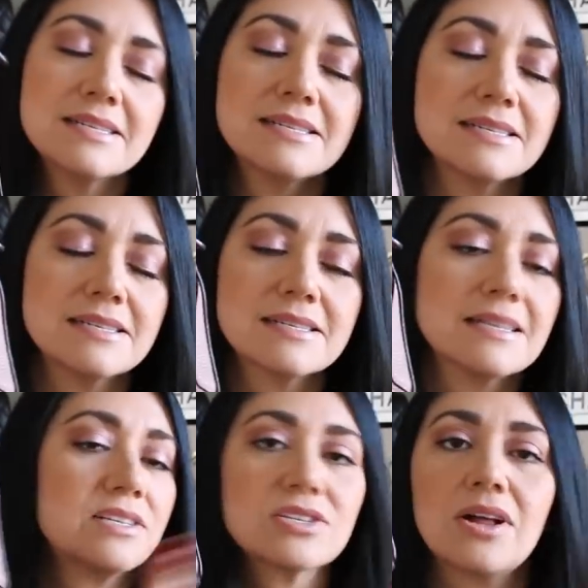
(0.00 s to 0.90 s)
this is,
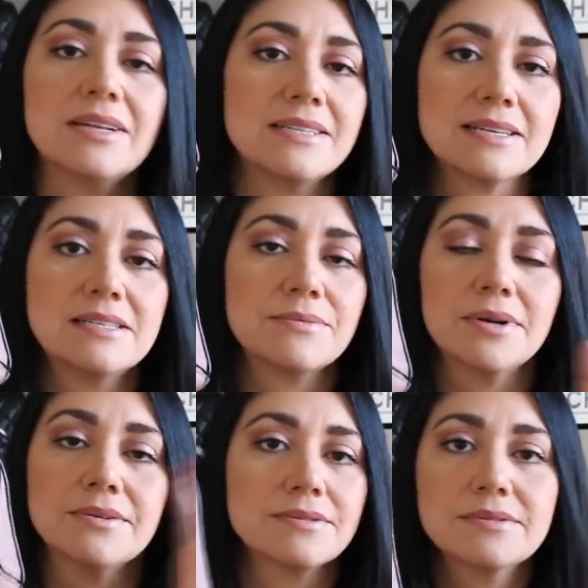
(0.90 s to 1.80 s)
let's just call it Dusty
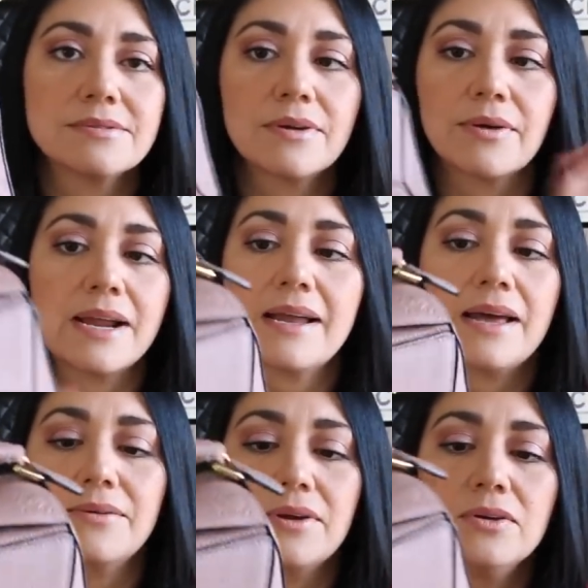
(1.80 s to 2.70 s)
Rose, all right? I
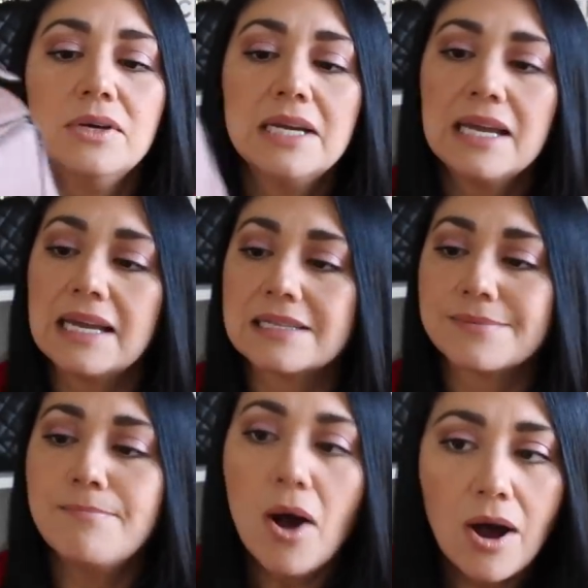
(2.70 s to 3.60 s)
don't know. It's
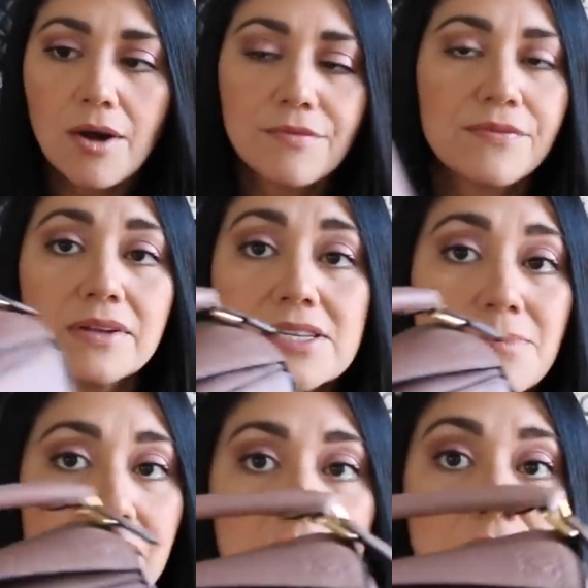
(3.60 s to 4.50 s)
mauve. To
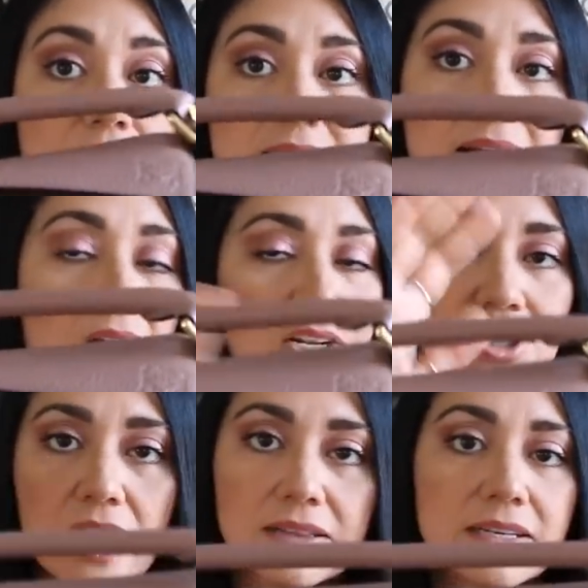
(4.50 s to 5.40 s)
me, it looks like hot
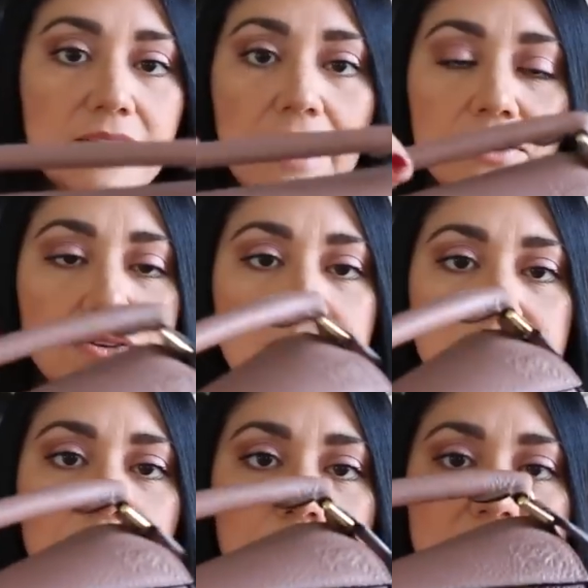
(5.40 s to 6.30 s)
chocolate. I know you guys
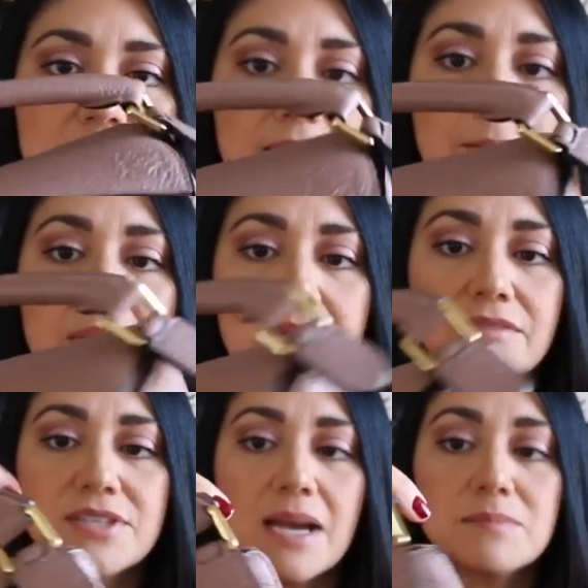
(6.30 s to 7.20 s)
have heard me say that many
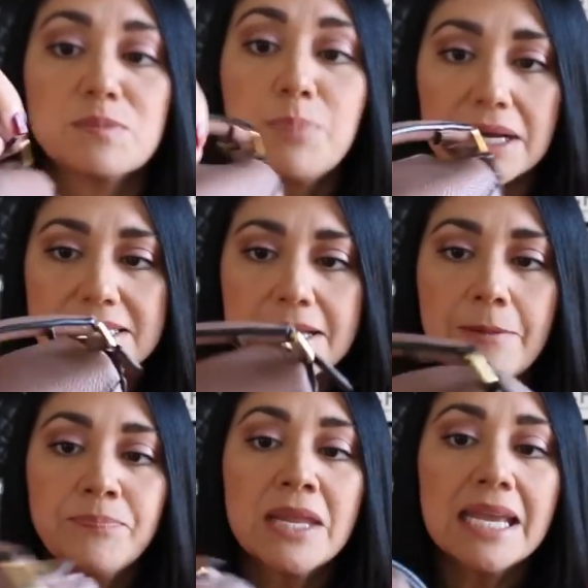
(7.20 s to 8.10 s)
of times, but
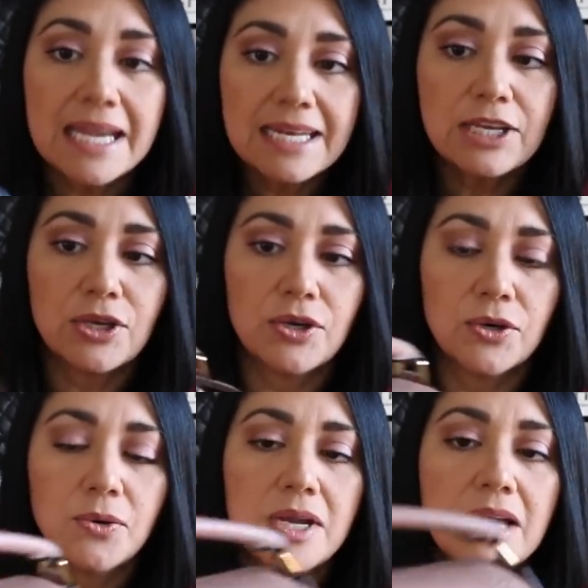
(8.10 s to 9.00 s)

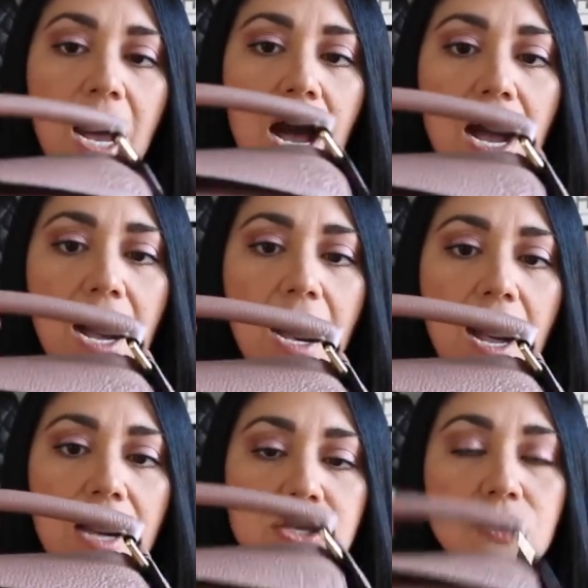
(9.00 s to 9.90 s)
anywho, uh,
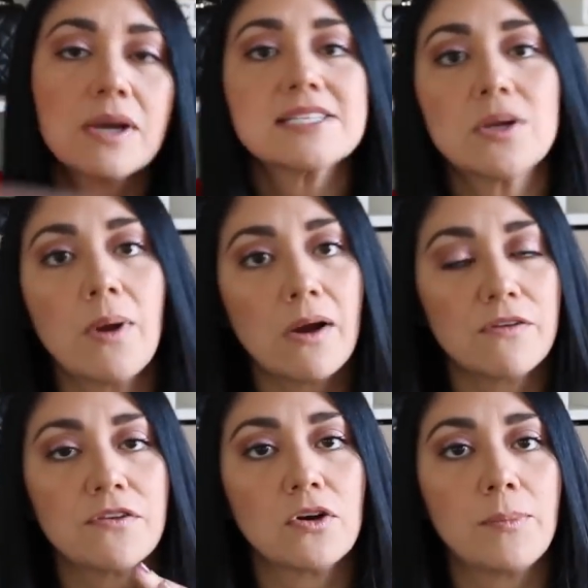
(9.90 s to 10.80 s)
you guys know how I
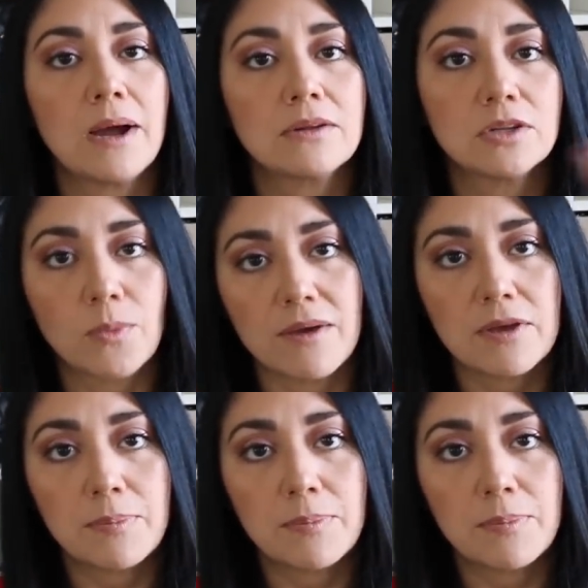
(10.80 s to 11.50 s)
feel about Loewe